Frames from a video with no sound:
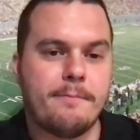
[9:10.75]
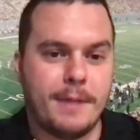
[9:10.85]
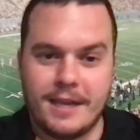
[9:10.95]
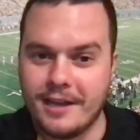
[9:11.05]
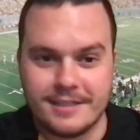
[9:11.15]

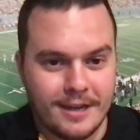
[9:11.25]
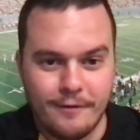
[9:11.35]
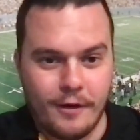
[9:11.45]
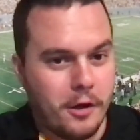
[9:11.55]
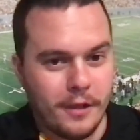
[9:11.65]
because
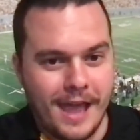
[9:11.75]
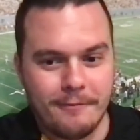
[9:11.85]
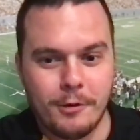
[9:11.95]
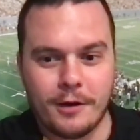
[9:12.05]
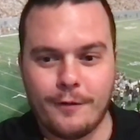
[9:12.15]
of all that
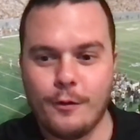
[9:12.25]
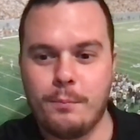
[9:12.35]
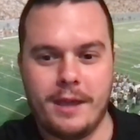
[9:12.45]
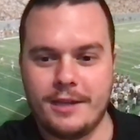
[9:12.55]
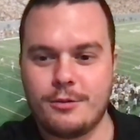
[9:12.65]
wonderful
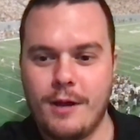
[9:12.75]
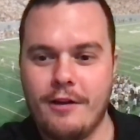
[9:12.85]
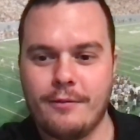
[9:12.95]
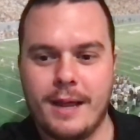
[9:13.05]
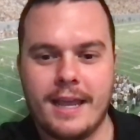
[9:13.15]
Big
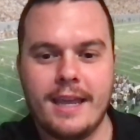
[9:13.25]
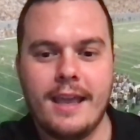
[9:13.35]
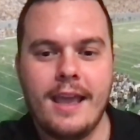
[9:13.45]
12 money.